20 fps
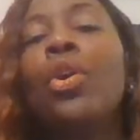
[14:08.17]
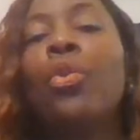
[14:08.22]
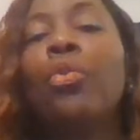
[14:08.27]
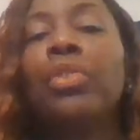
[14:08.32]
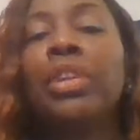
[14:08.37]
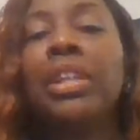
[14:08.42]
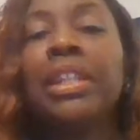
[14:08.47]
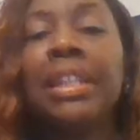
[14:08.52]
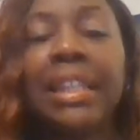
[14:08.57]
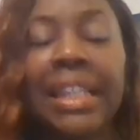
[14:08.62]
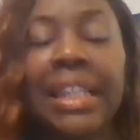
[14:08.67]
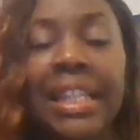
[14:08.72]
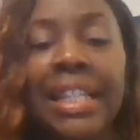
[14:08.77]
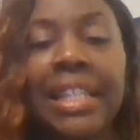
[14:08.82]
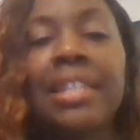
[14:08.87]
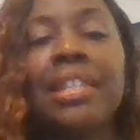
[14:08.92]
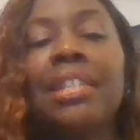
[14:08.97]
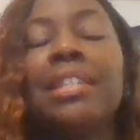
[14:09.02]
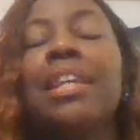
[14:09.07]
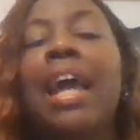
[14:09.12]

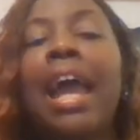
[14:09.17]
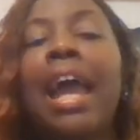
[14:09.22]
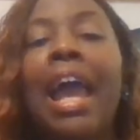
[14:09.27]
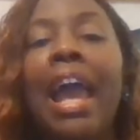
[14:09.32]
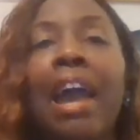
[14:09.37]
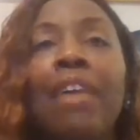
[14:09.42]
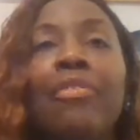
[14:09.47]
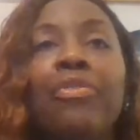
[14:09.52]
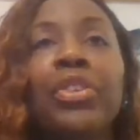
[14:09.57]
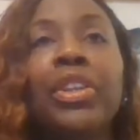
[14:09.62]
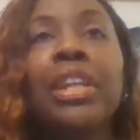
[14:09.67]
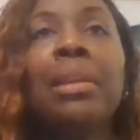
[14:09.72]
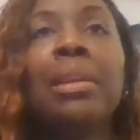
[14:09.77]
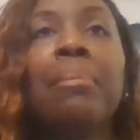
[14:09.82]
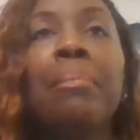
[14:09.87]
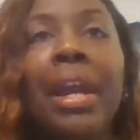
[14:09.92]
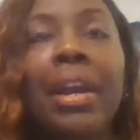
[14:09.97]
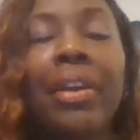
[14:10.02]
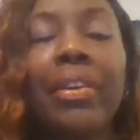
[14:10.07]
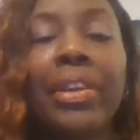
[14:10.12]
release African
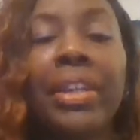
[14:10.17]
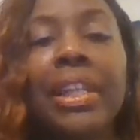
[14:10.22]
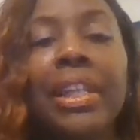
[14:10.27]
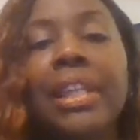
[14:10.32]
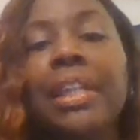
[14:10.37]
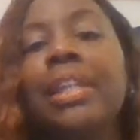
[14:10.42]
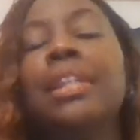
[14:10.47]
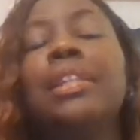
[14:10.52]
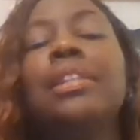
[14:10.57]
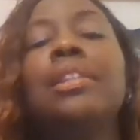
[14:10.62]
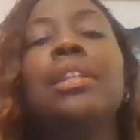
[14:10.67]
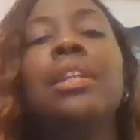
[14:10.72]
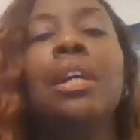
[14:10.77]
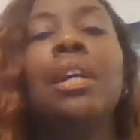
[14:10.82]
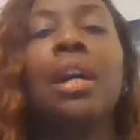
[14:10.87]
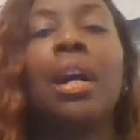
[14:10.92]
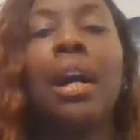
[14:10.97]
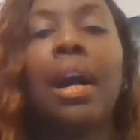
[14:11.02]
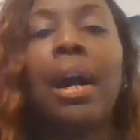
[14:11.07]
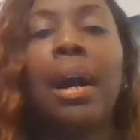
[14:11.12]
American
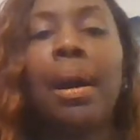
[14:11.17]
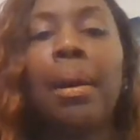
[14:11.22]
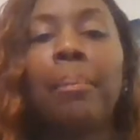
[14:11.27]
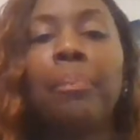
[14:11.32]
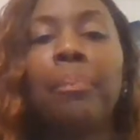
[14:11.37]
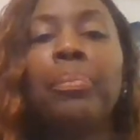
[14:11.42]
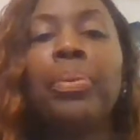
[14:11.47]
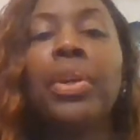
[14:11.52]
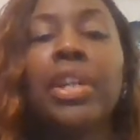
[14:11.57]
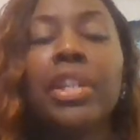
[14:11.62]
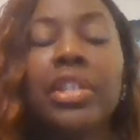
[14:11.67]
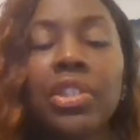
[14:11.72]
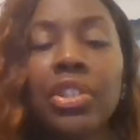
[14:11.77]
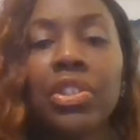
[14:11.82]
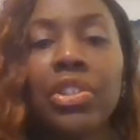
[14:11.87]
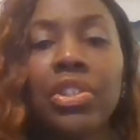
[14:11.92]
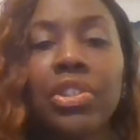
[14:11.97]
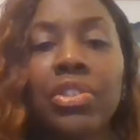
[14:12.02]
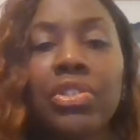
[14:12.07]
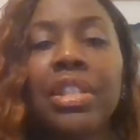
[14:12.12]

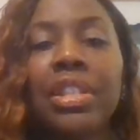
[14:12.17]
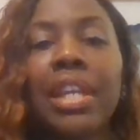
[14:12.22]
prisoners